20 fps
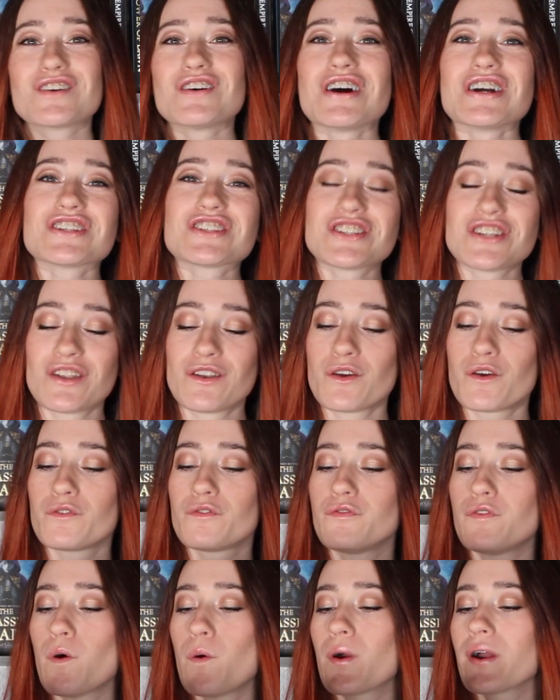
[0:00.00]
Question
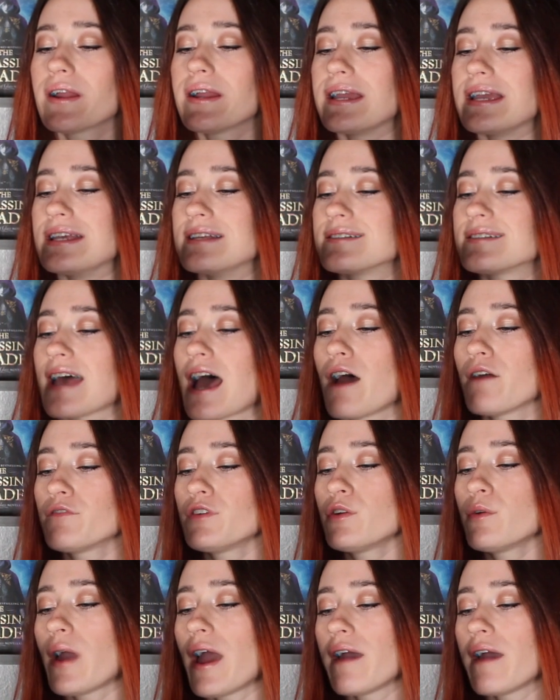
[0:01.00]
4 is, have you